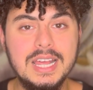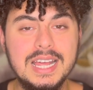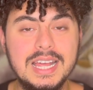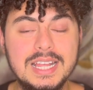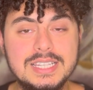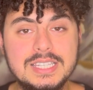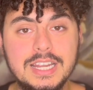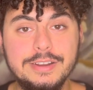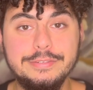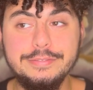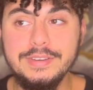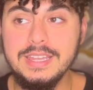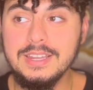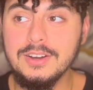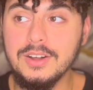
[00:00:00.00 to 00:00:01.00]
Instead of
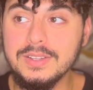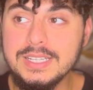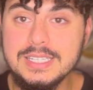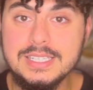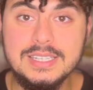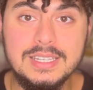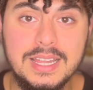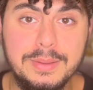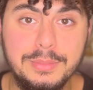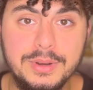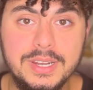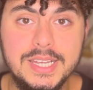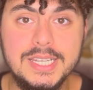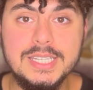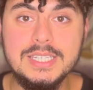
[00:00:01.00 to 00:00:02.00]
feeding all these
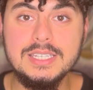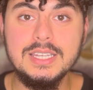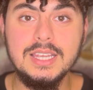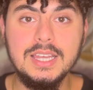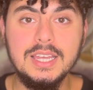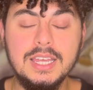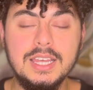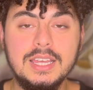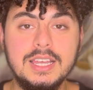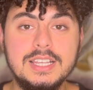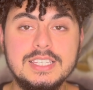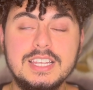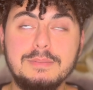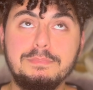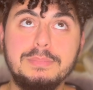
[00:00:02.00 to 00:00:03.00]
celebrities,
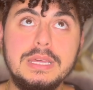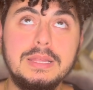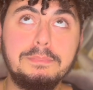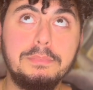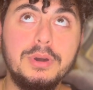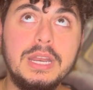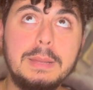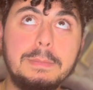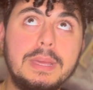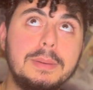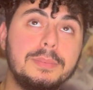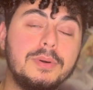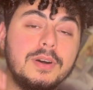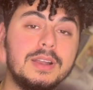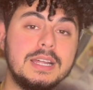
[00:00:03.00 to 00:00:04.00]
instead of putting
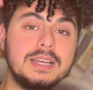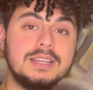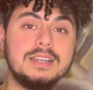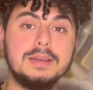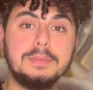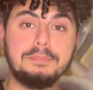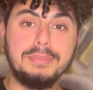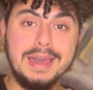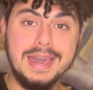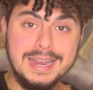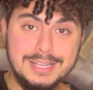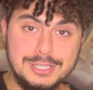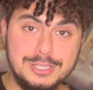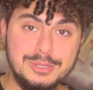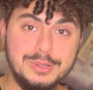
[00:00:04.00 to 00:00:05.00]
people on a
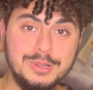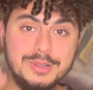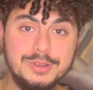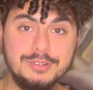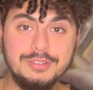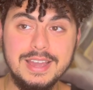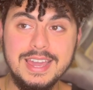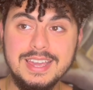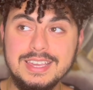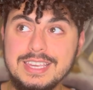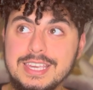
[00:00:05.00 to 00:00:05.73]
pedestal, right?